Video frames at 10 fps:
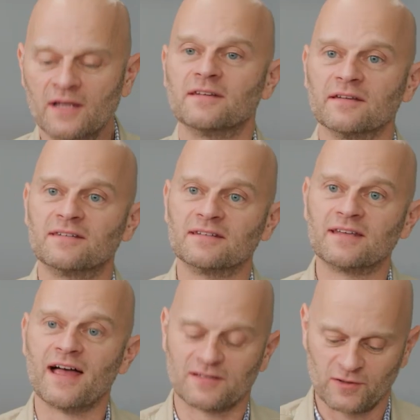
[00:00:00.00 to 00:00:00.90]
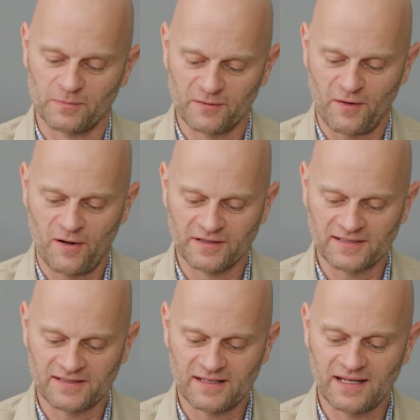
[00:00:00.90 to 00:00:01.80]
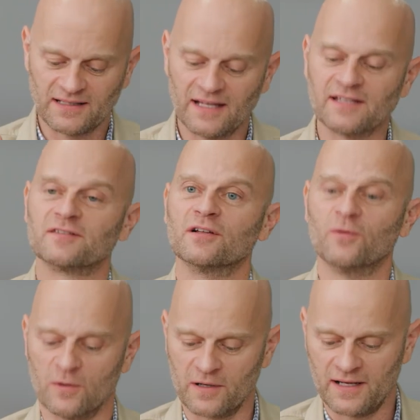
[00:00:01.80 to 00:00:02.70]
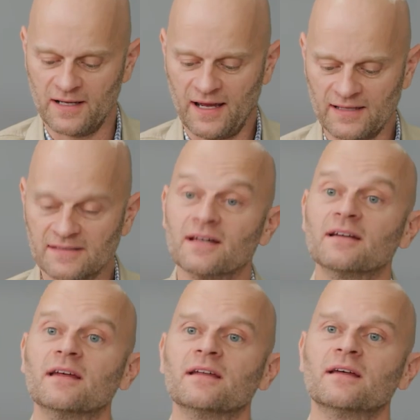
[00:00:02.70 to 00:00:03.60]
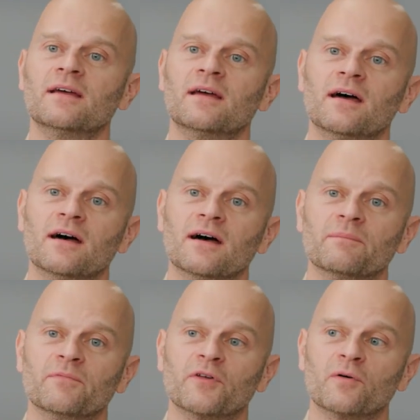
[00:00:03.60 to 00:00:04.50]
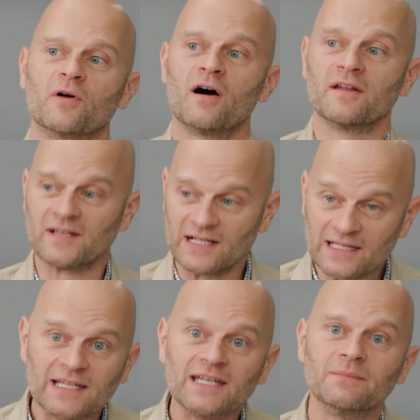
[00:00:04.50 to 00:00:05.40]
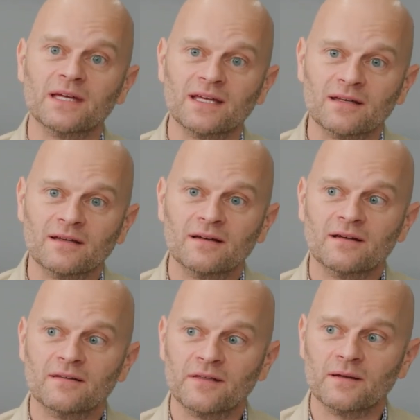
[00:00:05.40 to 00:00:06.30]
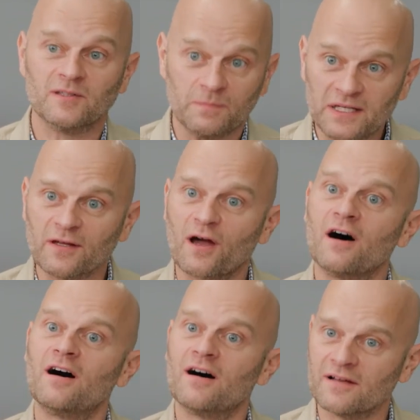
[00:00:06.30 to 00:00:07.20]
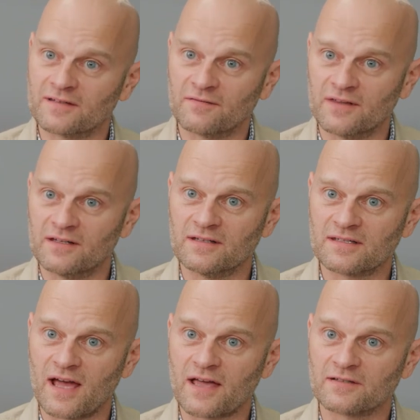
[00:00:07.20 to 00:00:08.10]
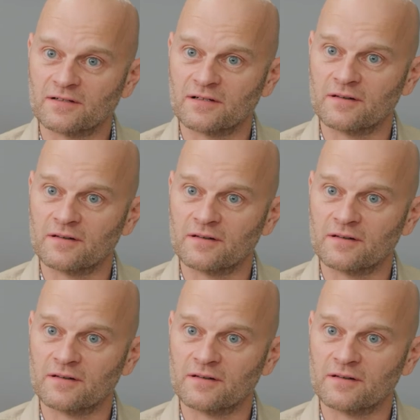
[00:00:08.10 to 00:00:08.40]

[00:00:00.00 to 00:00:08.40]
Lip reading: Does disaster befall a city unless the Lord has done it? So God is claiming to be the cause of the disaster